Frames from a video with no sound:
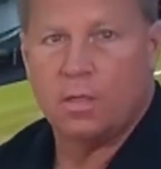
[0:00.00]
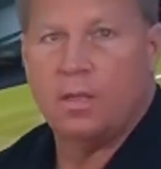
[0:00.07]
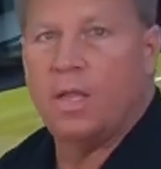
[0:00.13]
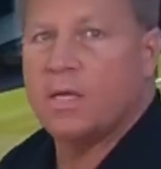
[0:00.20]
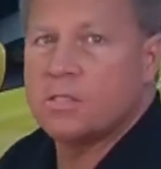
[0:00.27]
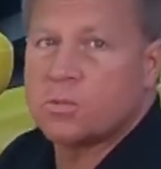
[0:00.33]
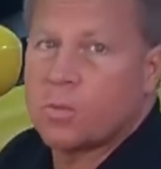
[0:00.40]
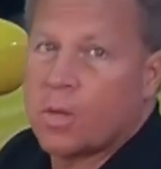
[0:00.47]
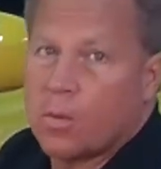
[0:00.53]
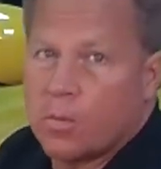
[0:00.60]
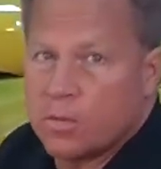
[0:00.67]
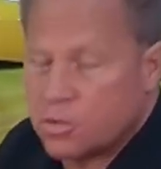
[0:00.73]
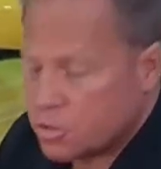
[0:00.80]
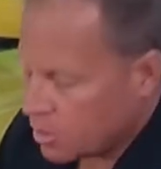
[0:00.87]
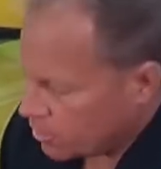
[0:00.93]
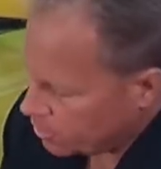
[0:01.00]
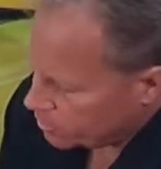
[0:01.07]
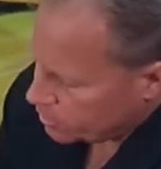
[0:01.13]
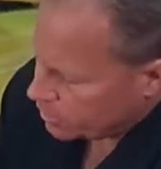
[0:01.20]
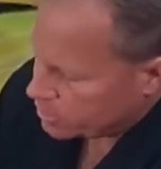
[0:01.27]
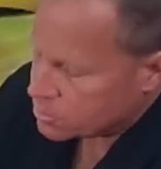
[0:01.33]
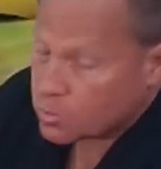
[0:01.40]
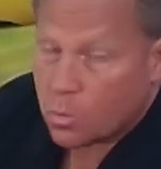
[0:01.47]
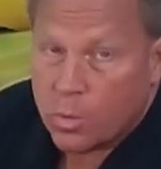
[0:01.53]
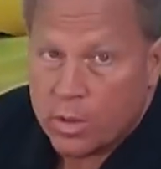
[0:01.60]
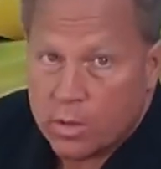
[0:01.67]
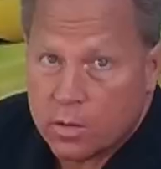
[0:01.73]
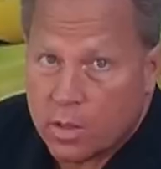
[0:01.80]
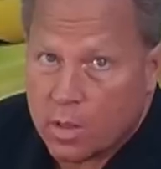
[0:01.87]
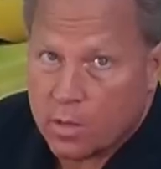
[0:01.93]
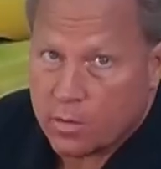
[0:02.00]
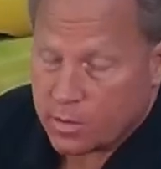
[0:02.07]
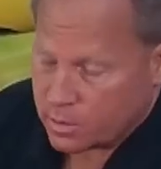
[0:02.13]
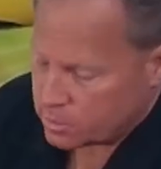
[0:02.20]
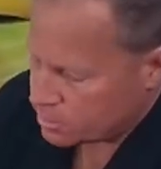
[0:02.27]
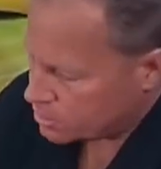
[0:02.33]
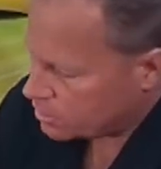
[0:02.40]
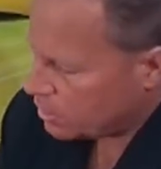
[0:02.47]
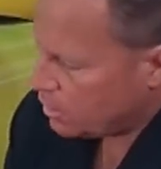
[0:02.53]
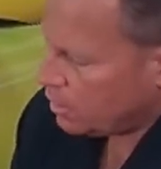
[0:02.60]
Next, what I want to show you is wheel coatings.